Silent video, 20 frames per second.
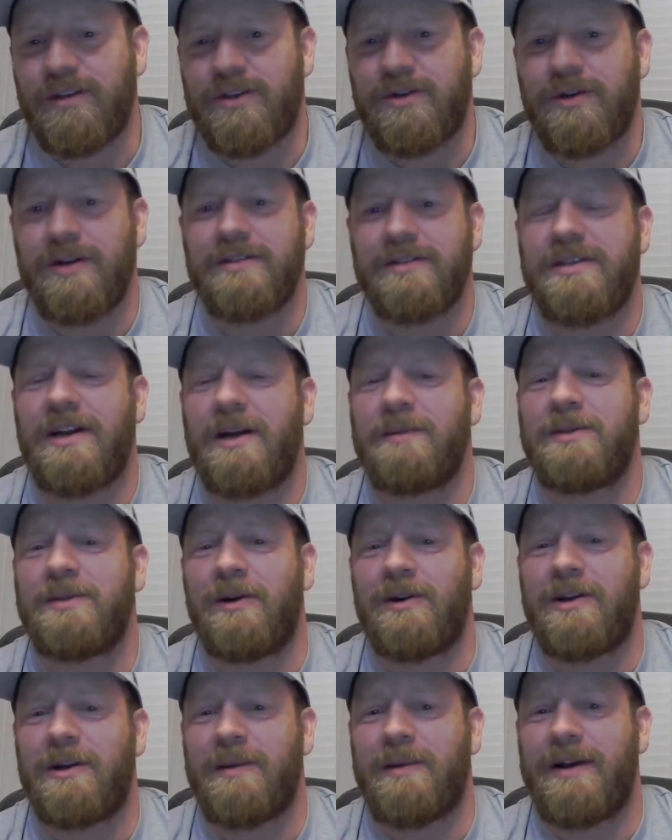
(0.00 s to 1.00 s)
the trails that I'm
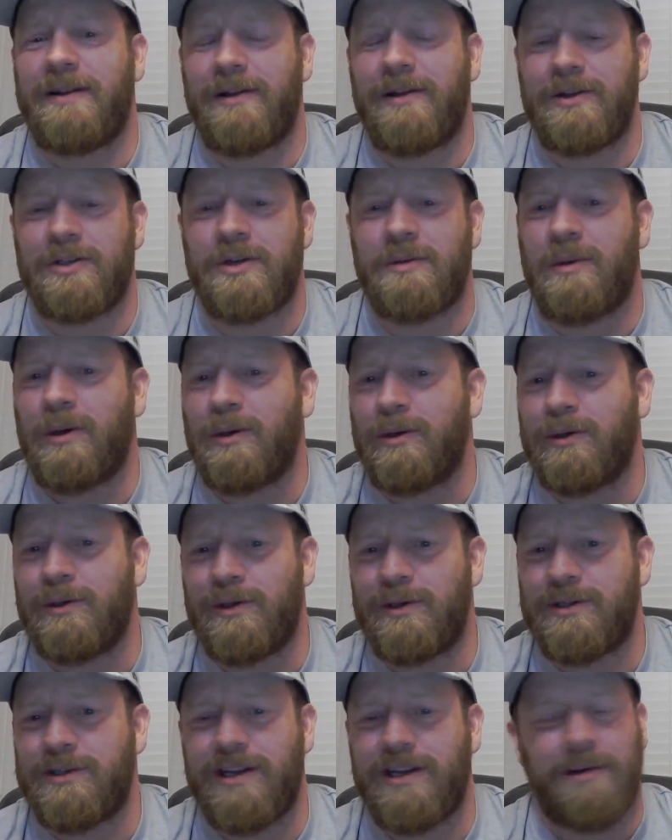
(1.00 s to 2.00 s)
talking about, those are
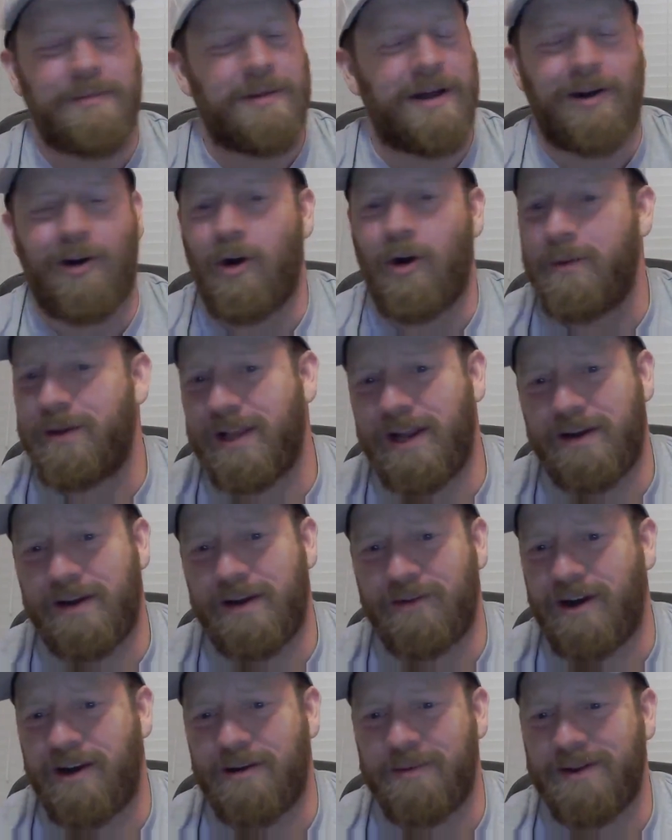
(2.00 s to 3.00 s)
boulders, and I'm not harming that
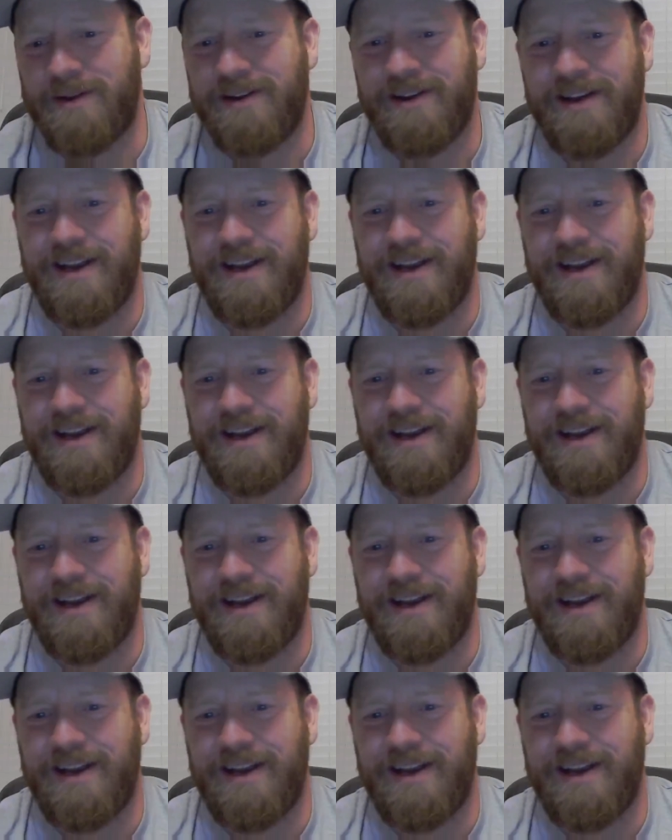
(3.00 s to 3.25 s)
environment.